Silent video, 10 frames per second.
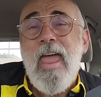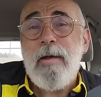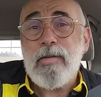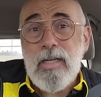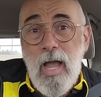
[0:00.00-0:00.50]

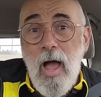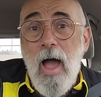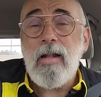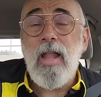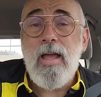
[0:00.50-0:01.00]
It was
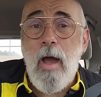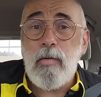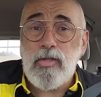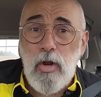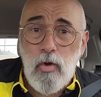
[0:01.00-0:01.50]
kind of like I
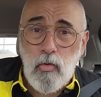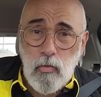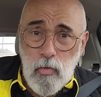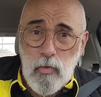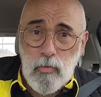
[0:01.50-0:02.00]
was on a
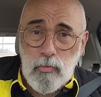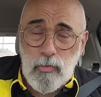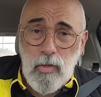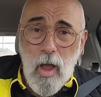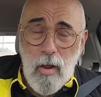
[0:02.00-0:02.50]
cruise,